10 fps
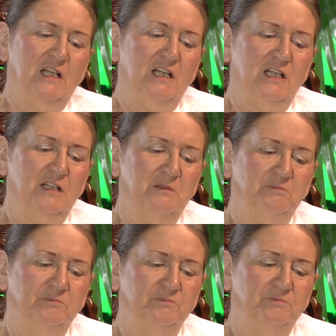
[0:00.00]

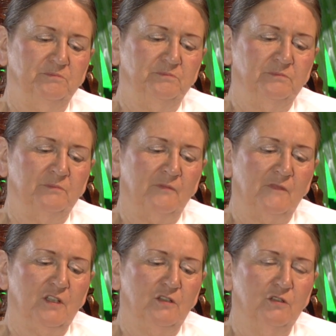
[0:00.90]

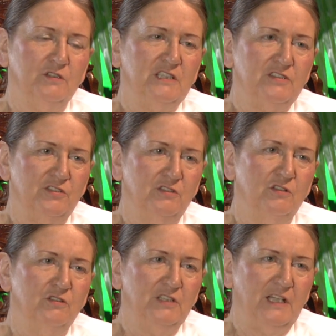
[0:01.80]
God is
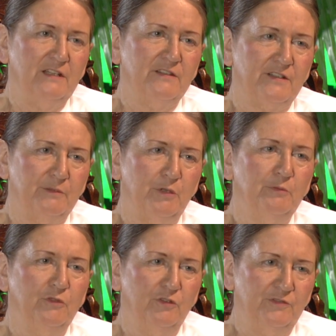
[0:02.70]

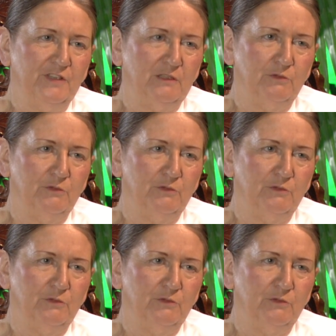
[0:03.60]
non-anthropomorphic,